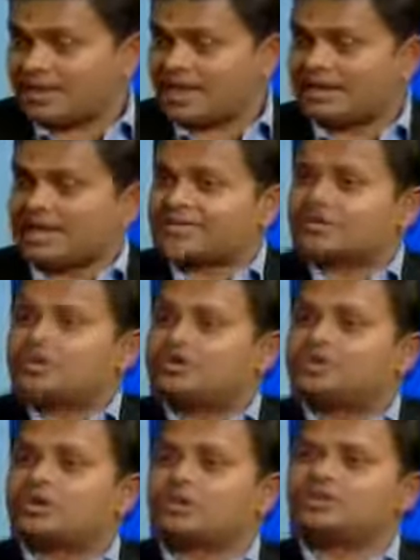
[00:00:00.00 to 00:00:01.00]
and it actually
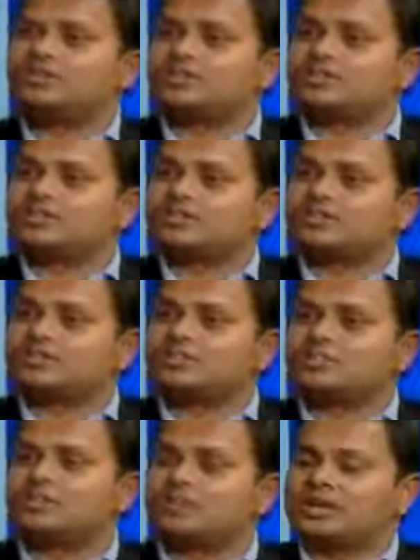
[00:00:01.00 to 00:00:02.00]
draws the distinction
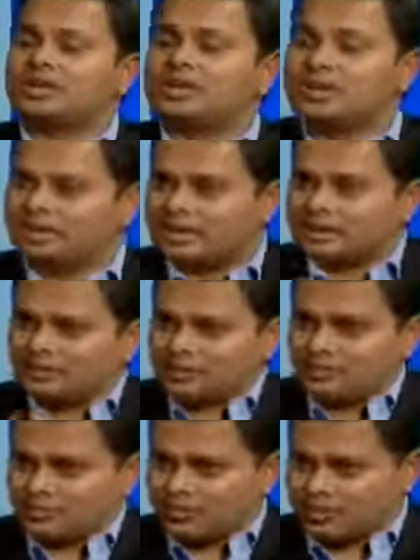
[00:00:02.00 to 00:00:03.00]
between
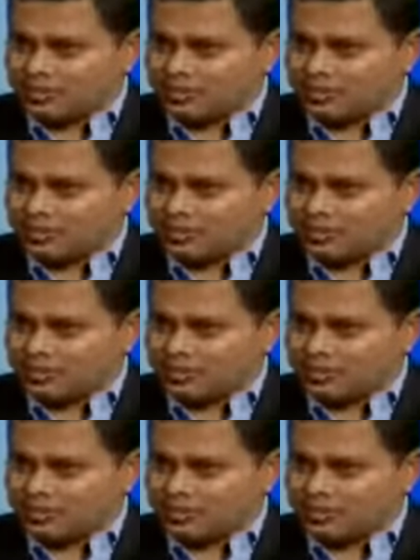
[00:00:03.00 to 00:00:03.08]
research focused